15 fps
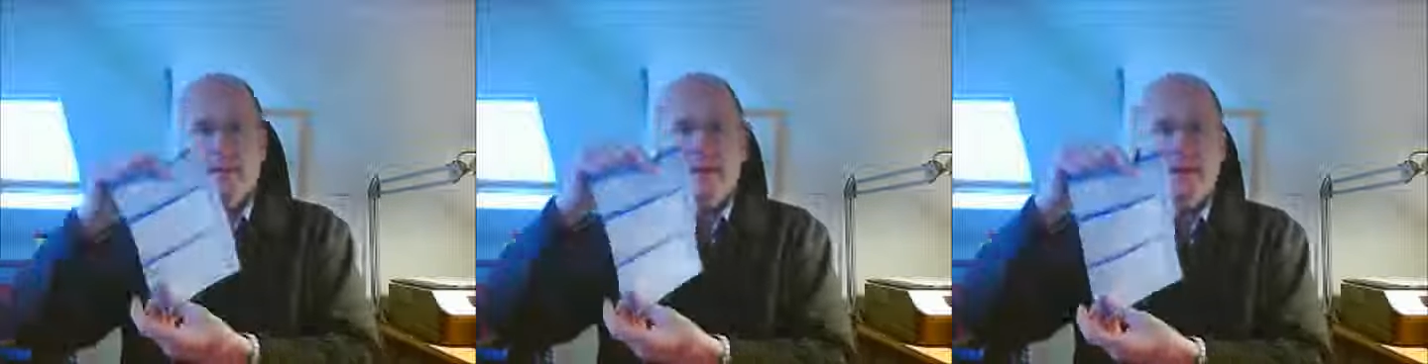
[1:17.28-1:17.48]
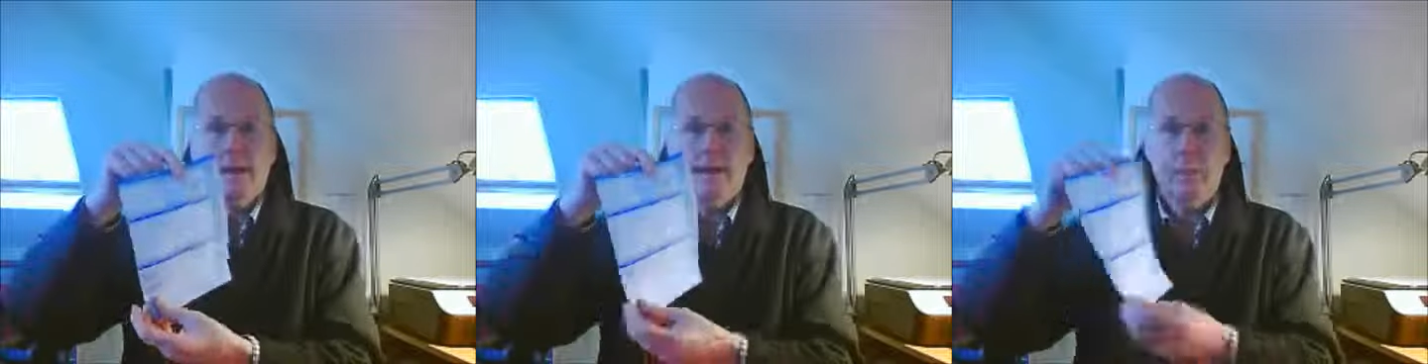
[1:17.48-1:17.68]

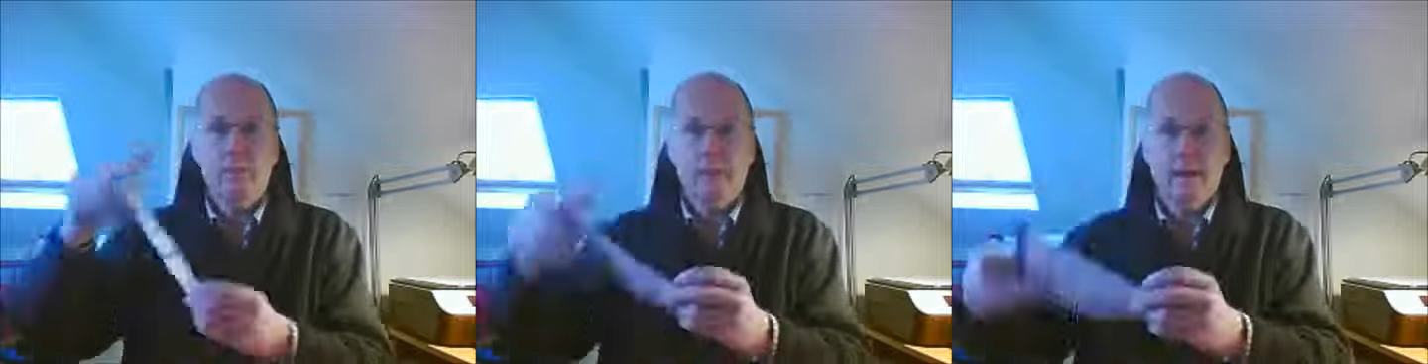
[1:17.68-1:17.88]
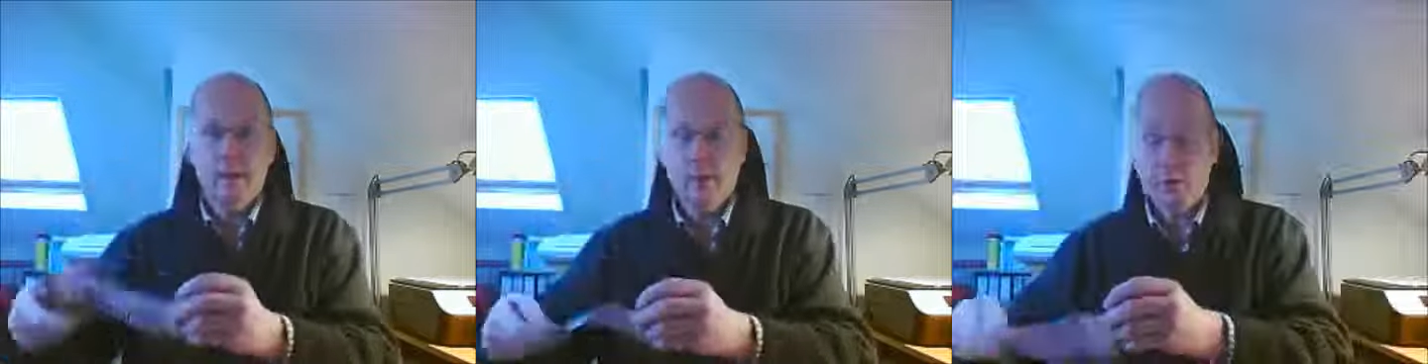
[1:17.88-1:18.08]
Then I
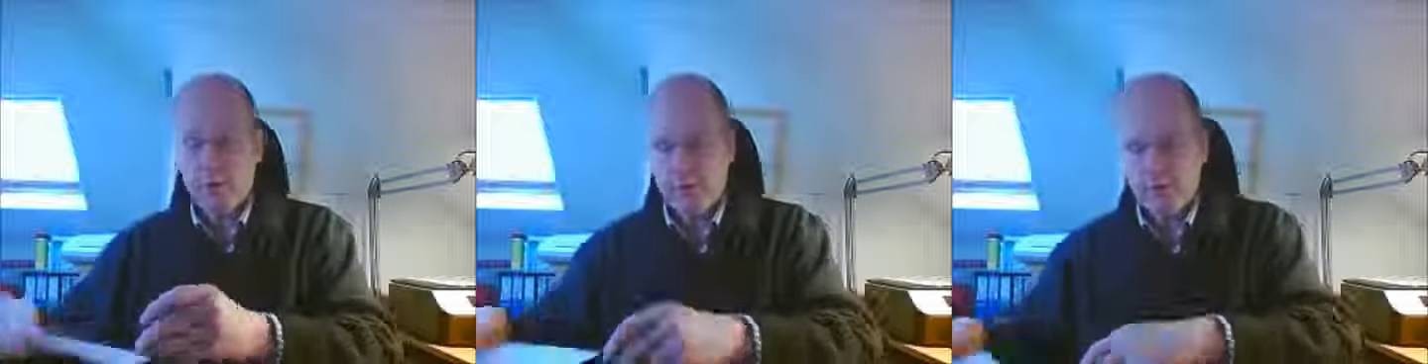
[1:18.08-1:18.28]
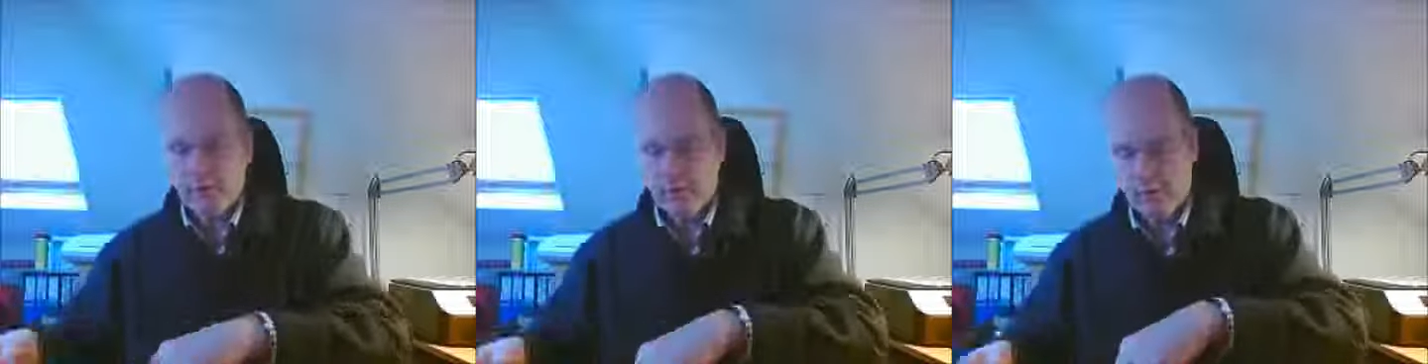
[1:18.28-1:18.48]
put my
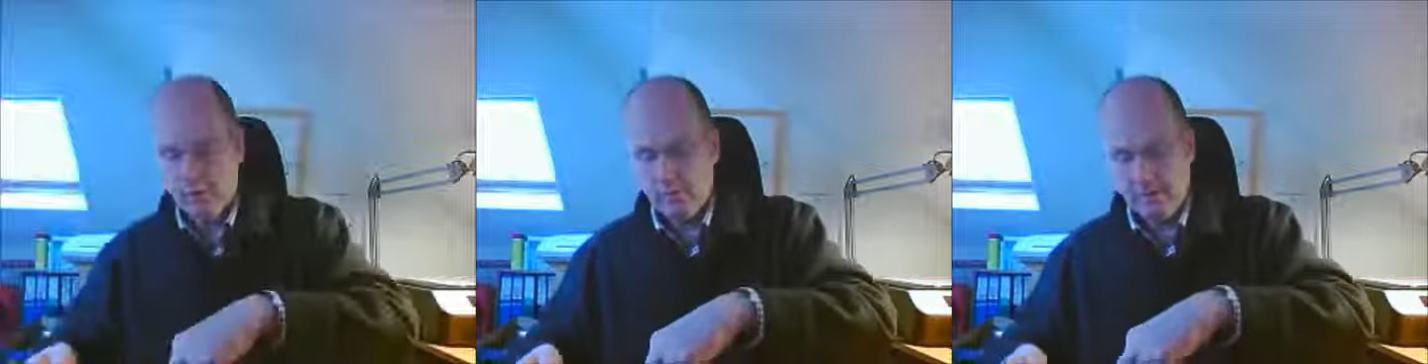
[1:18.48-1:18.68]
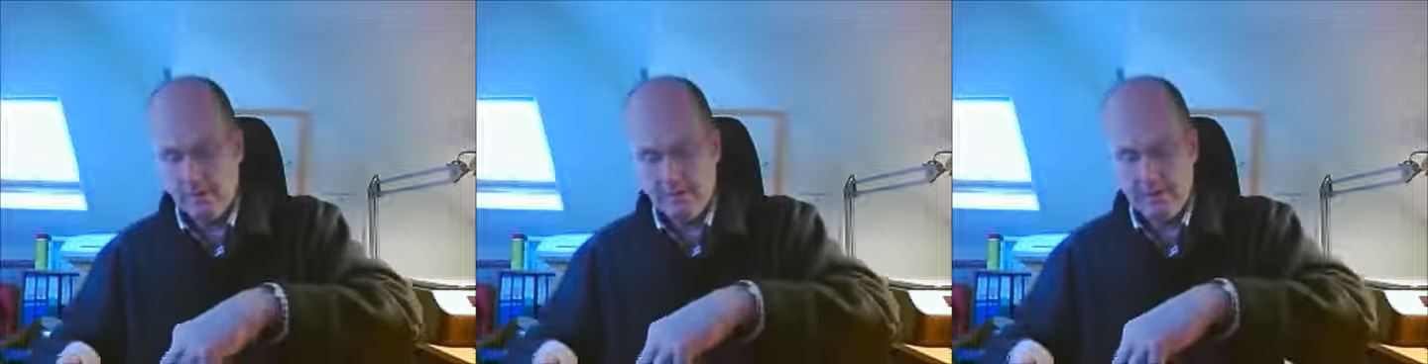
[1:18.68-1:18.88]
order
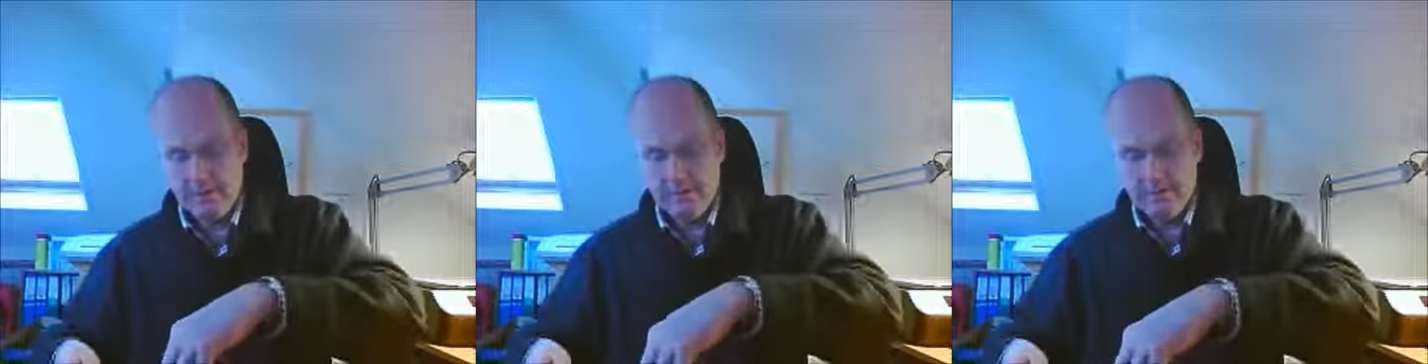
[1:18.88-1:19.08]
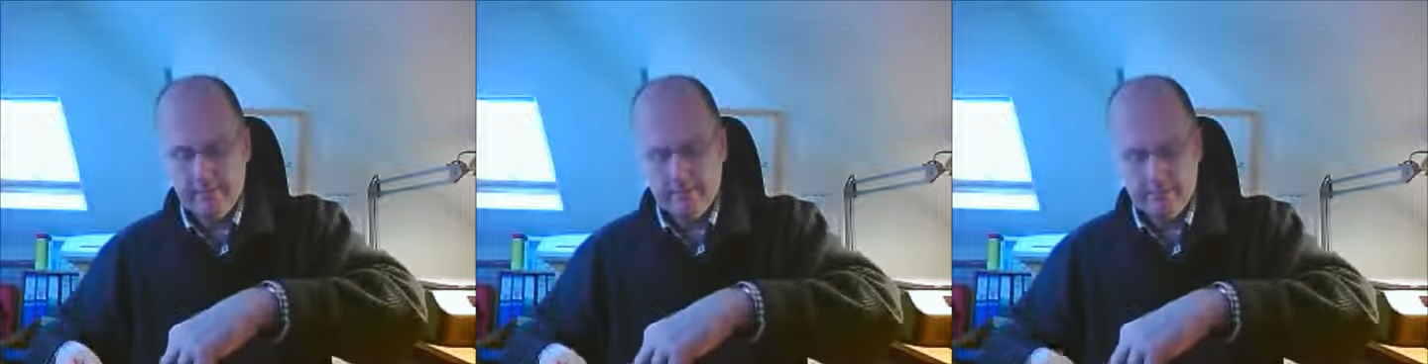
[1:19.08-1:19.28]
form
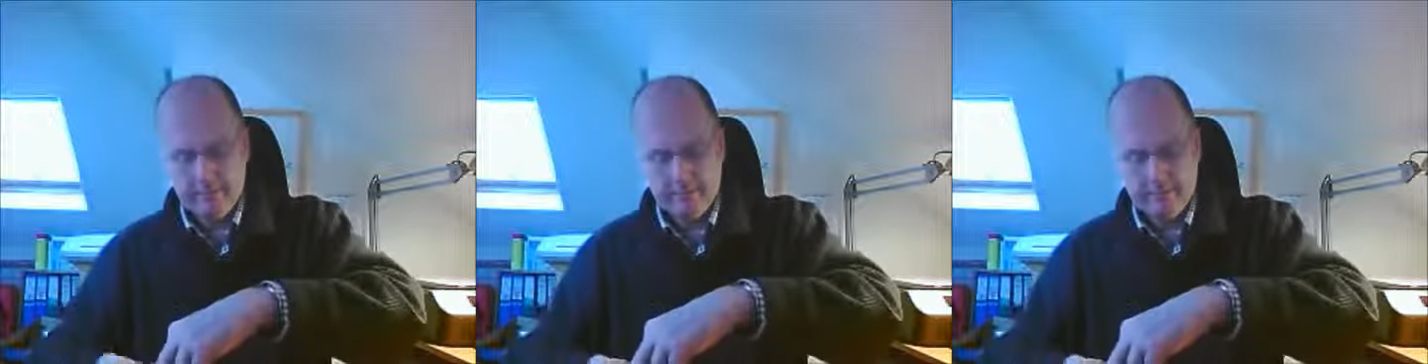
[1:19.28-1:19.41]
in,